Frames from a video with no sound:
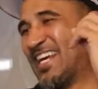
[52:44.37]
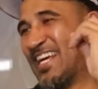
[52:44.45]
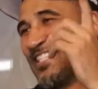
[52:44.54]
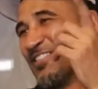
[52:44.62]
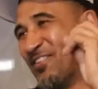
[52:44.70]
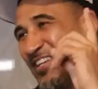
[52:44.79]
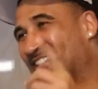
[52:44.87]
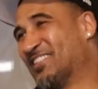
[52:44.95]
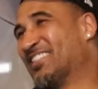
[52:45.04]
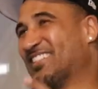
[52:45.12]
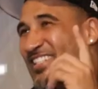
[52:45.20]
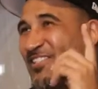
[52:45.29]
Shout that's the reason
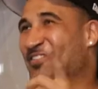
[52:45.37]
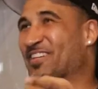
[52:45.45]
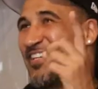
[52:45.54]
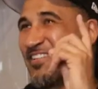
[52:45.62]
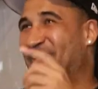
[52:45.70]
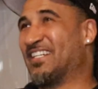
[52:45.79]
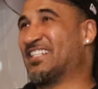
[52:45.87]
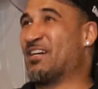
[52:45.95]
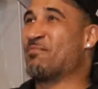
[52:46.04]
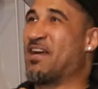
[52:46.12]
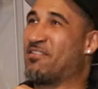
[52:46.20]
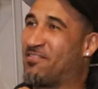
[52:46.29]
Kathy. C went crazy.
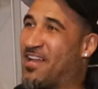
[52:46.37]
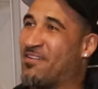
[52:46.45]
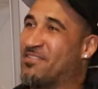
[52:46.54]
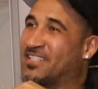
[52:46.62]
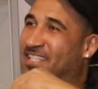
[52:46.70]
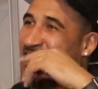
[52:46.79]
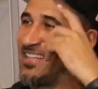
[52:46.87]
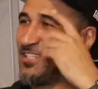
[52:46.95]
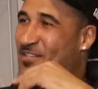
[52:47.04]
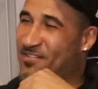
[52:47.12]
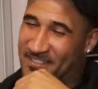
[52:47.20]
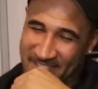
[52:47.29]
I might yeah. fly Miss
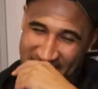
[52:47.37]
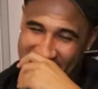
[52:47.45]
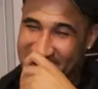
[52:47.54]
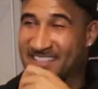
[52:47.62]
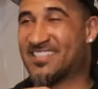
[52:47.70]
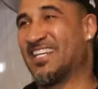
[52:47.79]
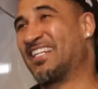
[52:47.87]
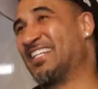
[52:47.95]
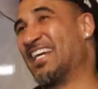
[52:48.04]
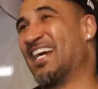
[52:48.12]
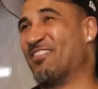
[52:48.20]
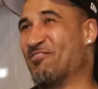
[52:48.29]
Kathy overseas to check
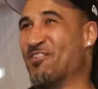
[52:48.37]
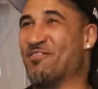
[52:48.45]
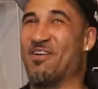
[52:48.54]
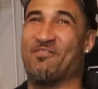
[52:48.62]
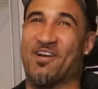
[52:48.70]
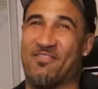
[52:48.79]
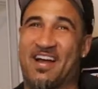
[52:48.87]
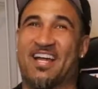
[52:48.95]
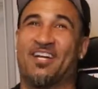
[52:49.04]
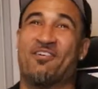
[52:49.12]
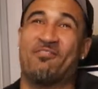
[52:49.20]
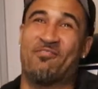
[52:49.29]
you out, bro. my boy
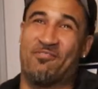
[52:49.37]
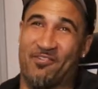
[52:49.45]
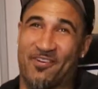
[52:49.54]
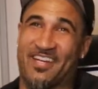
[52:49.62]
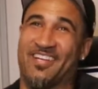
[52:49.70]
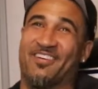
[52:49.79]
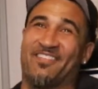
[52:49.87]
might go for forty.